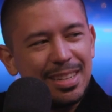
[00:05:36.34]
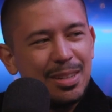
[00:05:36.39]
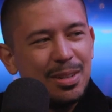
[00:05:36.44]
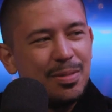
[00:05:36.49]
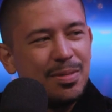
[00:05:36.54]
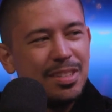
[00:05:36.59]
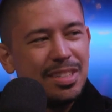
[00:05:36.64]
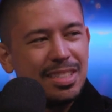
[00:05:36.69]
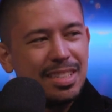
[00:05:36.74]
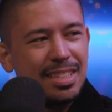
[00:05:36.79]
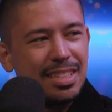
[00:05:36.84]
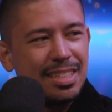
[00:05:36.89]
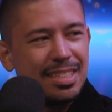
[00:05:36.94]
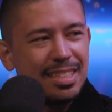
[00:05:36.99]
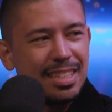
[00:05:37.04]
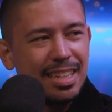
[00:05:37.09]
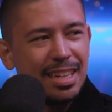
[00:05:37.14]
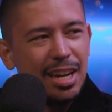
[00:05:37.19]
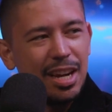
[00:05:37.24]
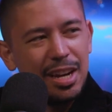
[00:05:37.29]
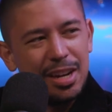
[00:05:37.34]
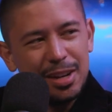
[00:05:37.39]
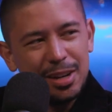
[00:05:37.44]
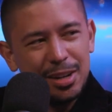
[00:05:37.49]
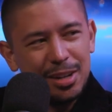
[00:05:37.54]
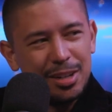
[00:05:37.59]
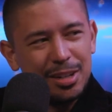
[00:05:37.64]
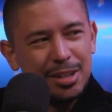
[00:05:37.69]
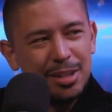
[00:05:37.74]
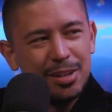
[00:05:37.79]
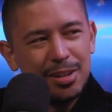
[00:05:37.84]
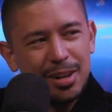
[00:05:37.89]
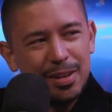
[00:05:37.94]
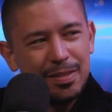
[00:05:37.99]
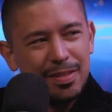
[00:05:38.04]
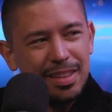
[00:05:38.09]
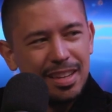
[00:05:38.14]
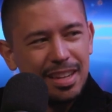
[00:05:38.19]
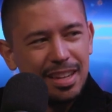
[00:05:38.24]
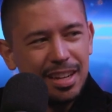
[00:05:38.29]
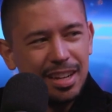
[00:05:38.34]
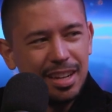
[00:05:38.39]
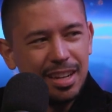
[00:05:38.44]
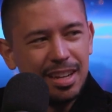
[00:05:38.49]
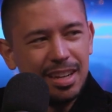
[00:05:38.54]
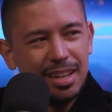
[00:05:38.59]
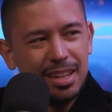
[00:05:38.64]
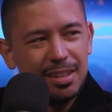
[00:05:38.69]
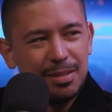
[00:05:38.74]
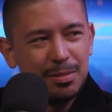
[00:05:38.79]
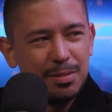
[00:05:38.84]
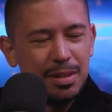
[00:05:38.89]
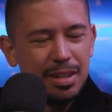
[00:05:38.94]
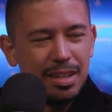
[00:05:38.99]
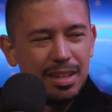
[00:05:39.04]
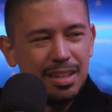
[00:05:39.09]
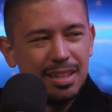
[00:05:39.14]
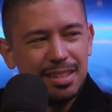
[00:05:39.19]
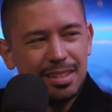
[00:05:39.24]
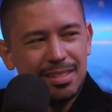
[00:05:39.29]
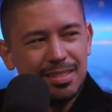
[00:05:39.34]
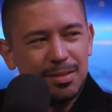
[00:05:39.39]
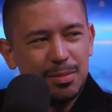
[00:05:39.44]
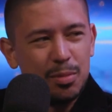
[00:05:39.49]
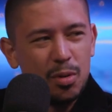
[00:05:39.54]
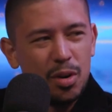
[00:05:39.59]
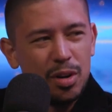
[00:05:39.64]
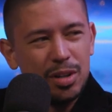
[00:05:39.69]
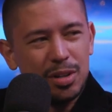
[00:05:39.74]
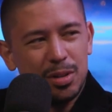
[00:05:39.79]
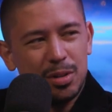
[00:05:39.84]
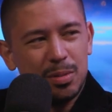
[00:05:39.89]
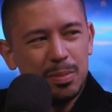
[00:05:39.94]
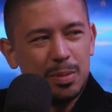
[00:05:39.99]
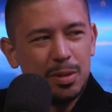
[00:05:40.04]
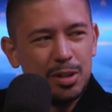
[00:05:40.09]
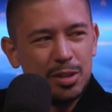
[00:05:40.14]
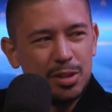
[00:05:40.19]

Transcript: that goofy shit, and he's like, I heard you're of the royal